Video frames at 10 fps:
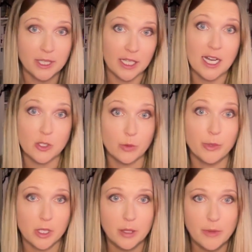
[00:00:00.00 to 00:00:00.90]
like an actual
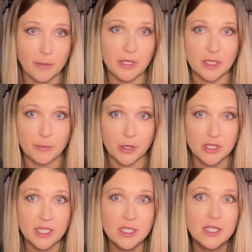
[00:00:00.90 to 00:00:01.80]
book club that meets in
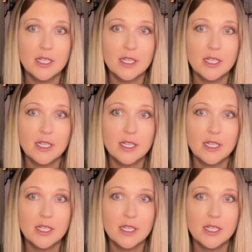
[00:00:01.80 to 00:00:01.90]
person.